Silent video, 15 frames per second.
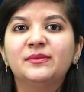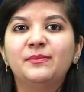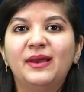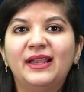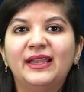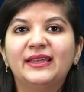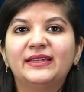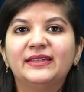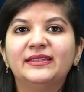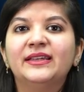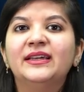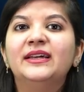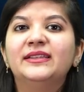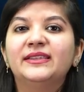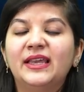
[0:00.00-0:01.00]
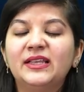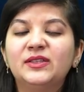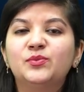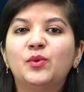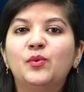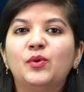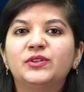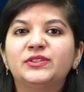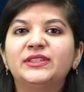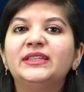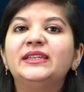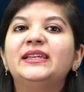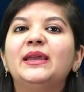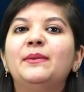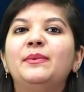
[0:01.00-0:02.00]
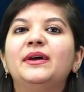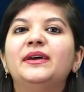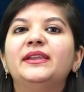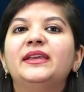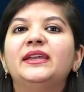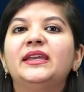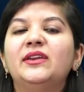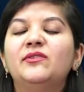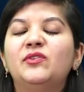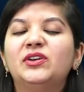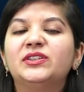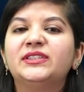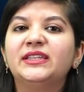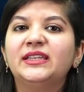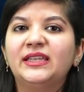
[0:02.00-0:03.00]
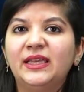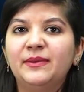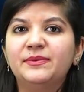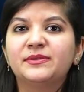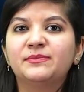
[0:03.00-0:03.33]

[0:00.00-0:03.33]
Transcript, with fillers: the bell icon. Thanks for watching. Keep learning, keep watching, keep